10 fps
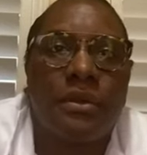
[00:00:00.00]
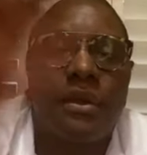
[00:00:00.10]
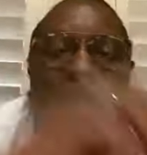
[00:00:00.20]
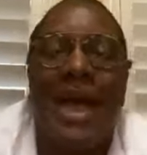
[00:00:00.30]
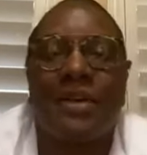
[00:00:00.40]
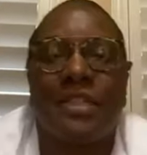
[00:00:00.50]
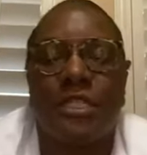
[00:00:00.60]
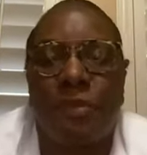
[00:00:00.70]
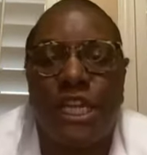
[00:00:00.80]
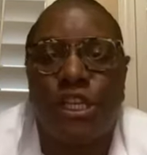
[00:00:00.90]
how this
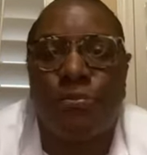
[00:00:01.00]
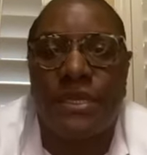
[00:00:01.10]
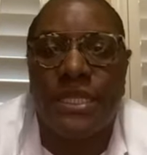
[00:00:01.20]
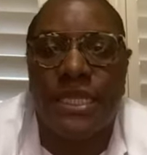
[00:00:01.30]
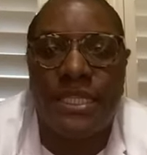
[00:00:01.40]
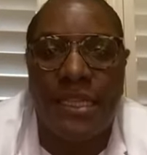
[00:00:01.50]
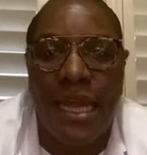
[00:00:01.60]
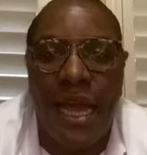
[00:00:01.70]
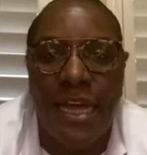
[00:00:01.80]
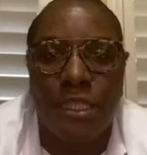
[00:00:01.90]
patient presents to the
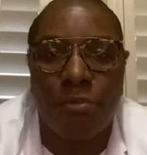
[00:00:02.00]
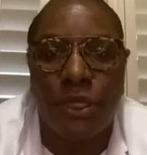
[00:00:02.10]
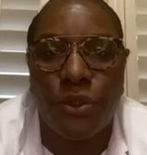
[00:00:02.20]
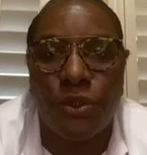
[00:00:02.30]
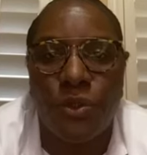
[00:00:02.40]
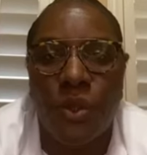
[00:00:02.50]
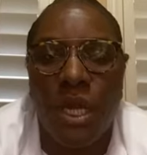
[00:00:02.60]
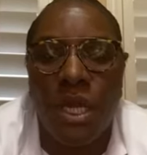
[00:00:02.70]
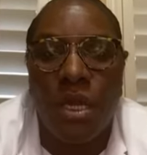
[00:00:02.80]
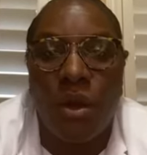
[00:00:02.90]
hospital,
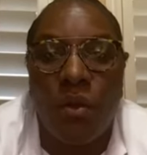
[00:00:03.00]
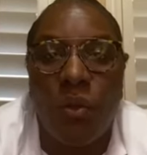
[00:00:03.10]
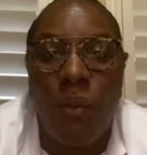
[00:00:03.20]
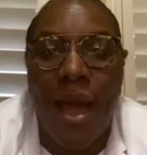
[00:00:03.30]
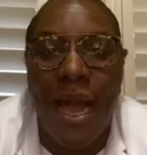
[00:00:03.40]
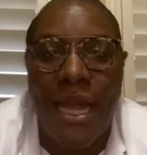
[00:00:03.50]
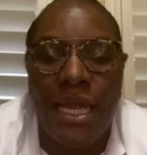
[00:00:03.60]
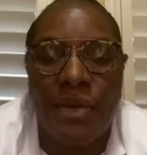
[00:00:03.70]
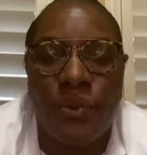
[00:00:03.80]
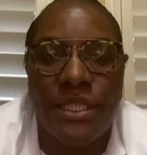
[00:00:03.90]

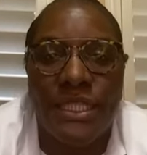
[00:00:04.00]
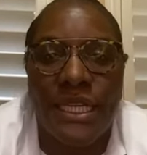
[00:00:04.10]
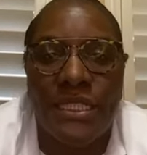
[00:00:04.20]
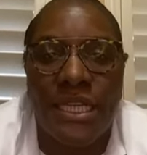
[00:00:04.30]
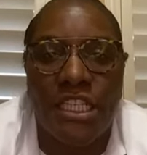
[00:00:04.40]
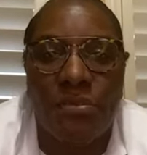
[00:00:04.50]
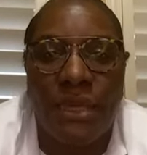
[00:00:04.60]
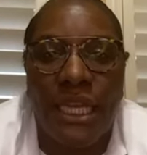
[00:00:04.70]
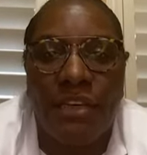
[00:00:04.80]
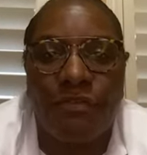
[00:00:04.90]
why we're seeing such a
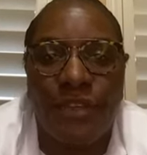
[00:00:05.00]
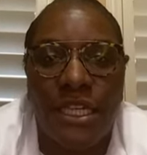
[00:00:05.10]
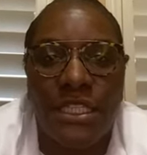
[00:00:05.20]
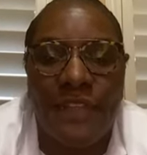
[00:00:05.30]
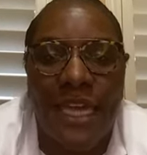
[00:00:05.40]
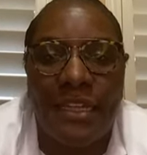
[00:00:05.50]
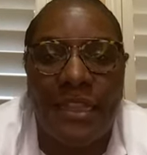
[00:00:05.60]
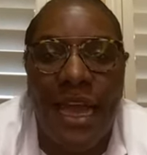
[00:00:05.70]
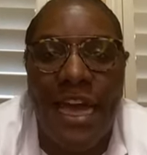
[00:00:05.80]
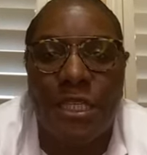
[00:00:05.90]
big influx of that in
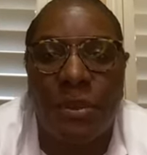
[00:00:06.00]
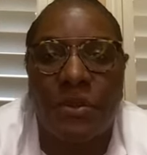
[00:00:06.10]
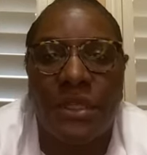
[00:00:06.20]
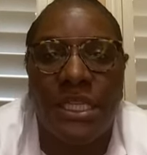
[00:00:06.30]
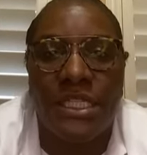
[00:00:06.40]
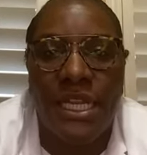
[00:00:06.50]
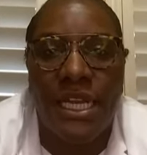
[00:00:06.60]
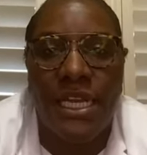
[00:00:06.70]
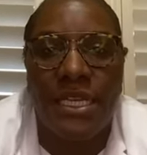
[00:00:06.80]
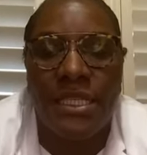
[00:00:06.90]
the hospital these
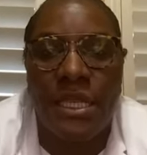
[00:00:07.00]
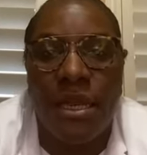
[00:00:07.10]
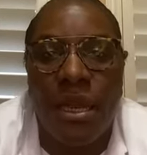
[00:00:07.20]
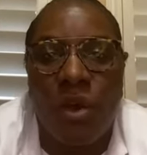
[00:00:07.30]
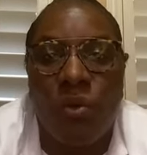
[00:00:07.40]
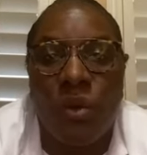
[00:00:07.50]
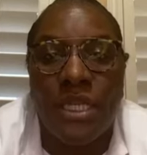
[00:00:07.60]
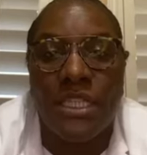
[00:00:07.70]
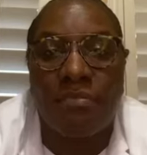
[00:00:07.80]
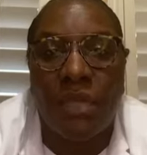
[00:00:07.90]
days. What
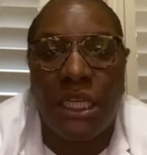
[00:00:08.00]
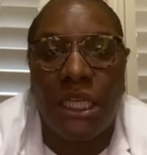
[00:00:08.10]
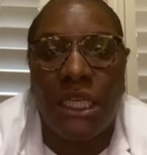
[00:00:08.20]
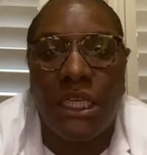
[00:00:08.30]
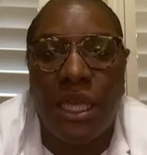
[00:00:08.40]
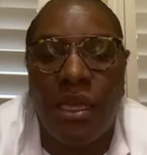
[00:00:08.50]
does it mean?